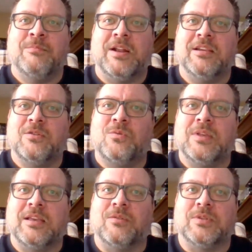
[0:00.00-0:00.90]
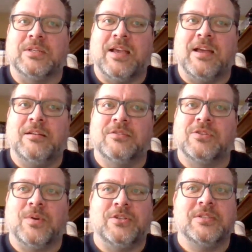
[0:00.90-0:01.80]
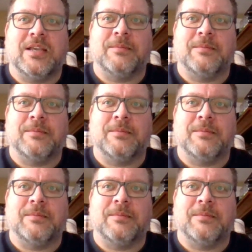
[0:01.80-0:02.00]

But I can only count to 10, so I just